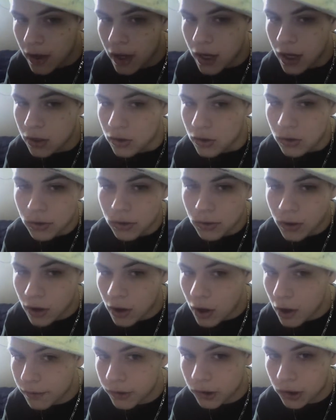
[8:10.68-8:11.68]
and you
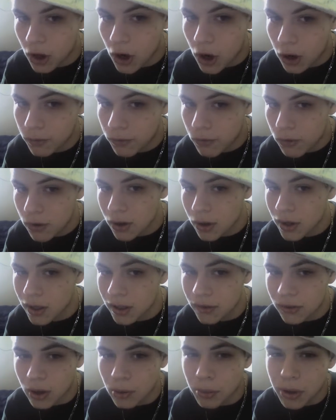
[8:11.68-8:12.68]
started off as a carnivore,
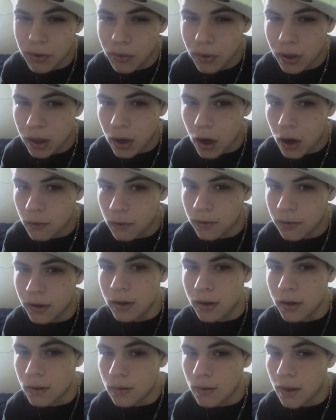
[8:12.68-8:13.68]
it's going to be really hard for you
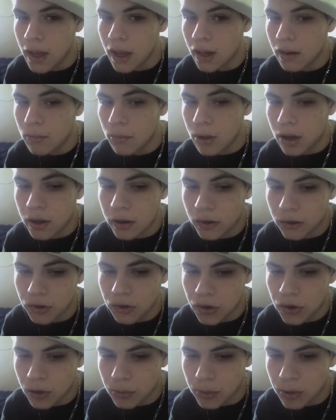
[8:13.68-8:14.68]
to do that because
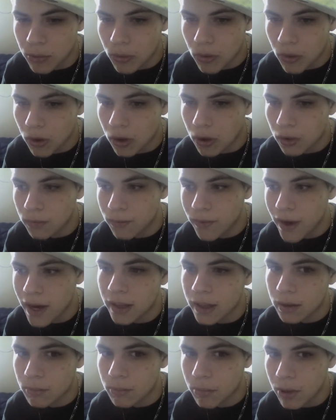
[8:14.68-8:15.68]
you're going to be more
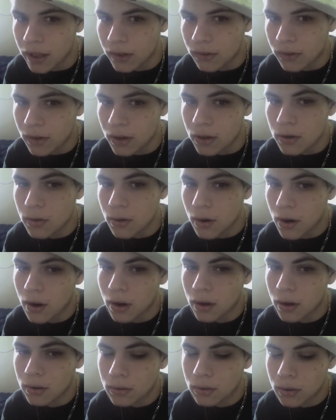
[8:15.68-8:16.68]
violent based than you
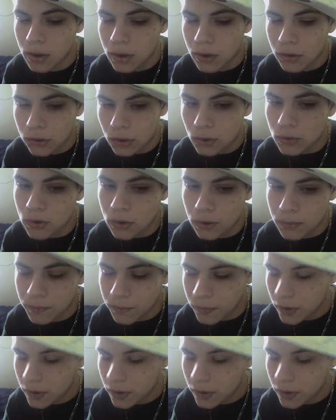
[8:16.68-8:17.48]
are social.